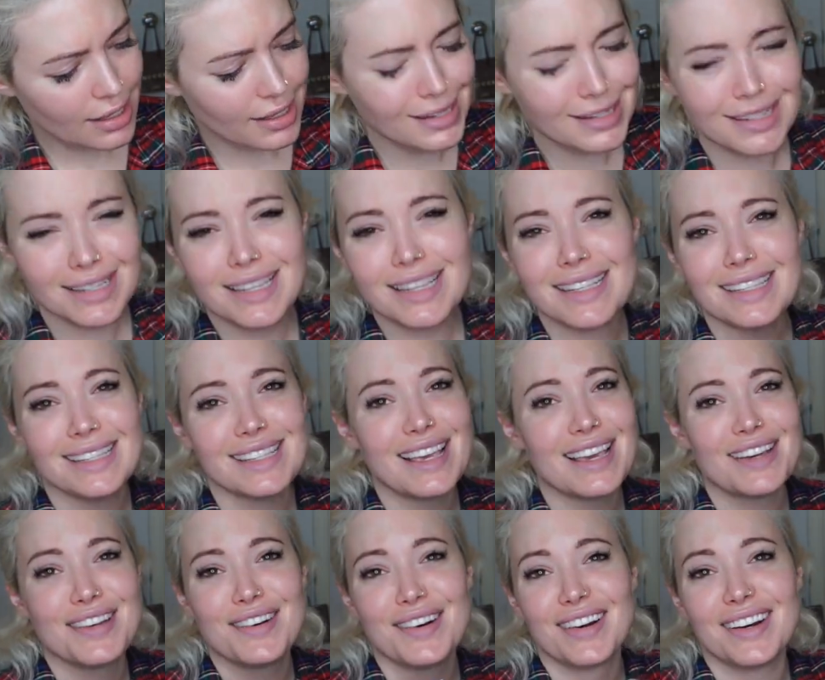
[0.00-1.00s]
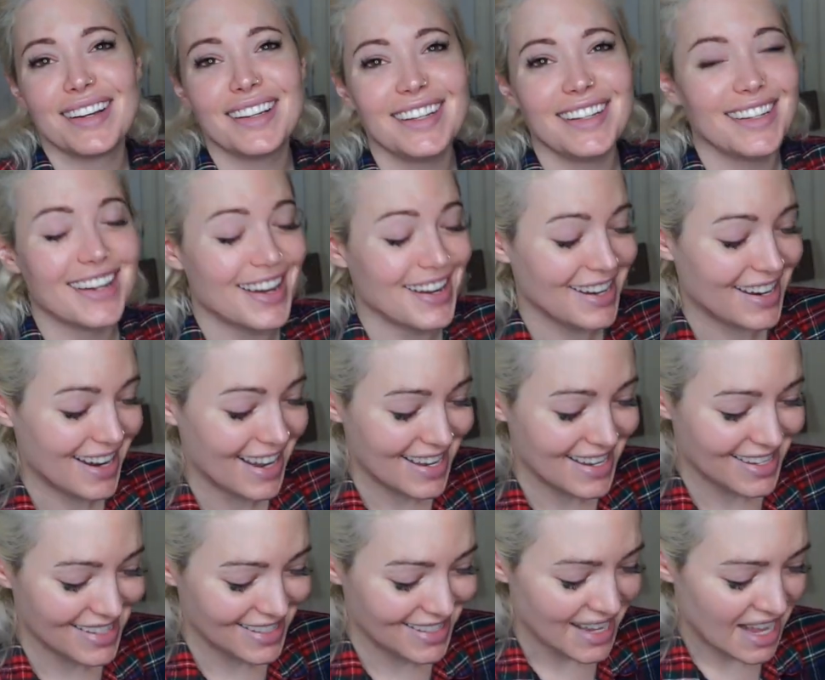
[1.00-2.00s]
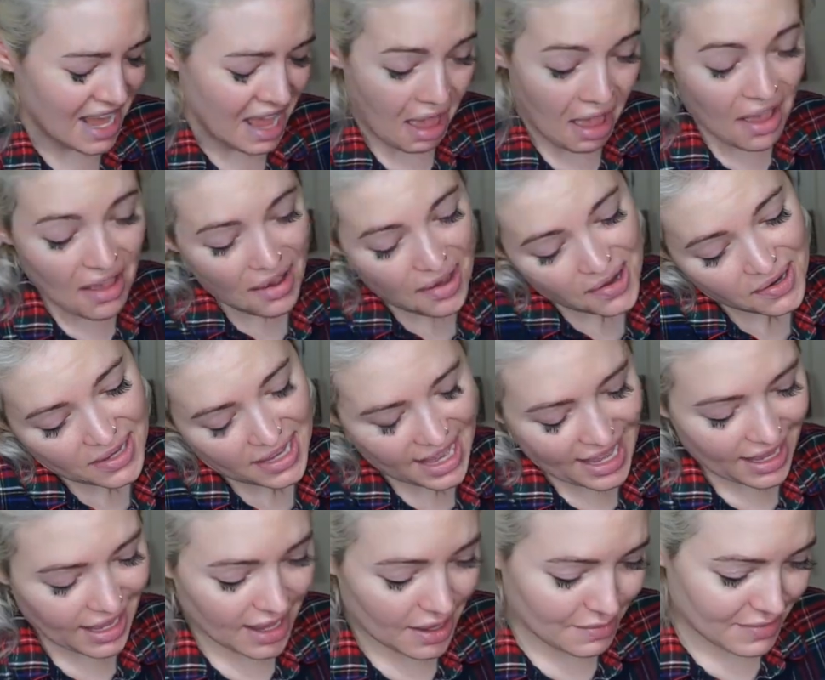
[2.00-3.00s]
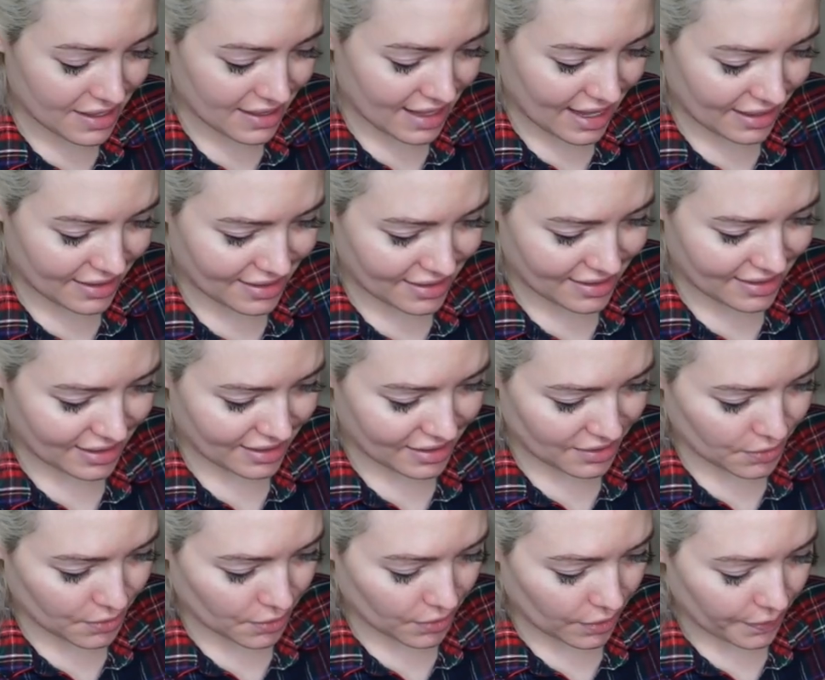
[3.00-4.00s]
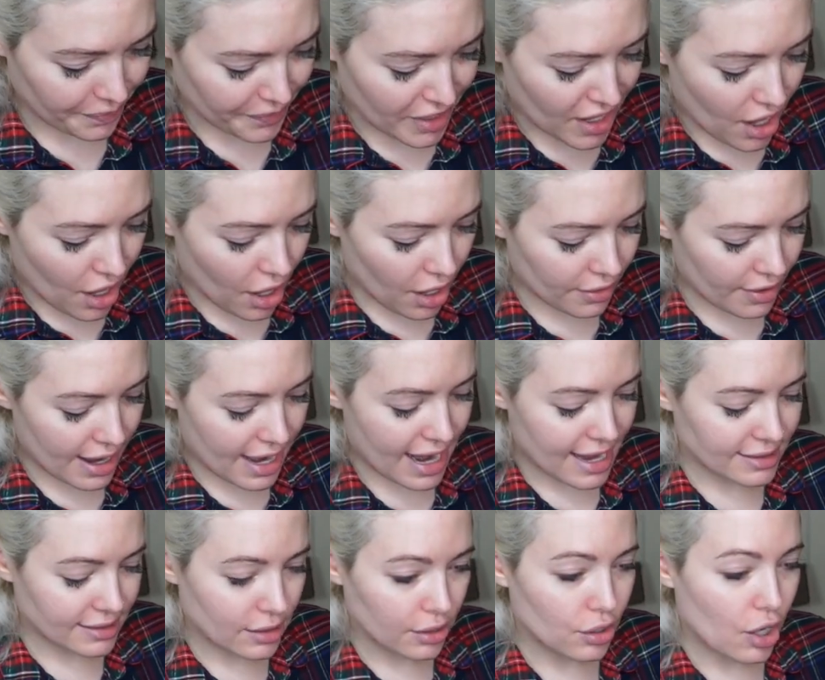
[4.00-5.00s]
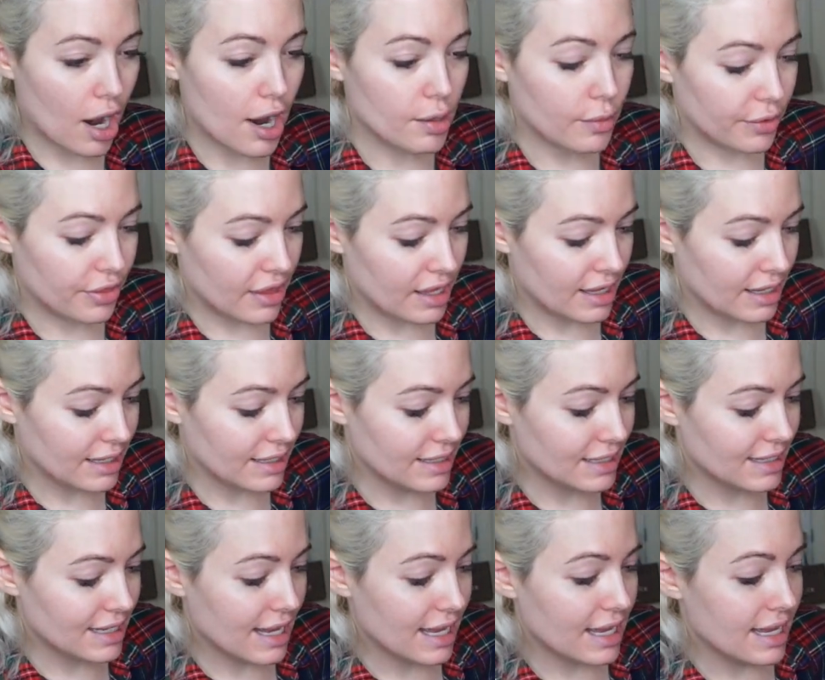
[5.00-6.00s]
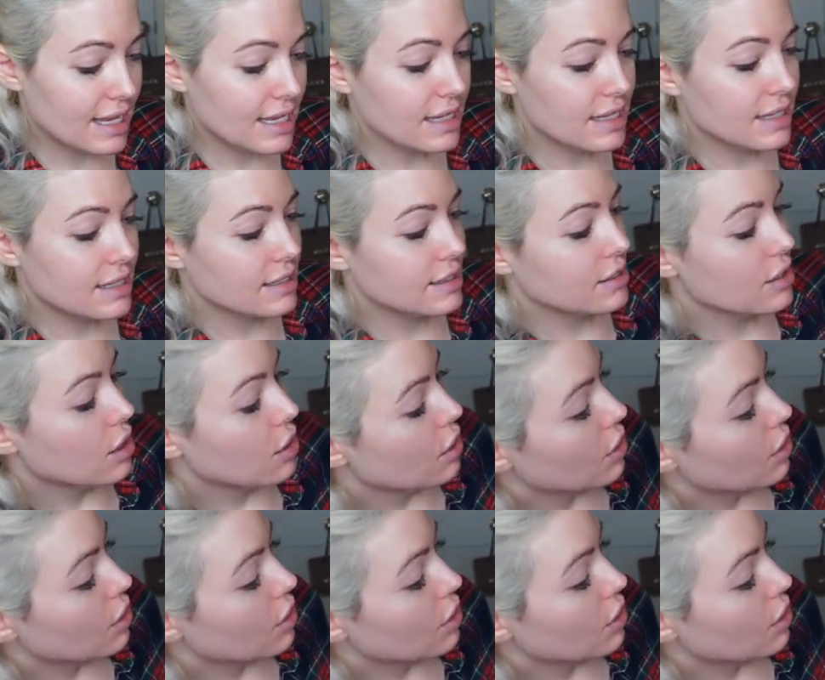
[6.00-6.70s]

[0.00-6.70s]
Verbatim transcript: this is like really not nice. Okay, I mean, that's, that's cool. All right, it has a little card with it, and it says,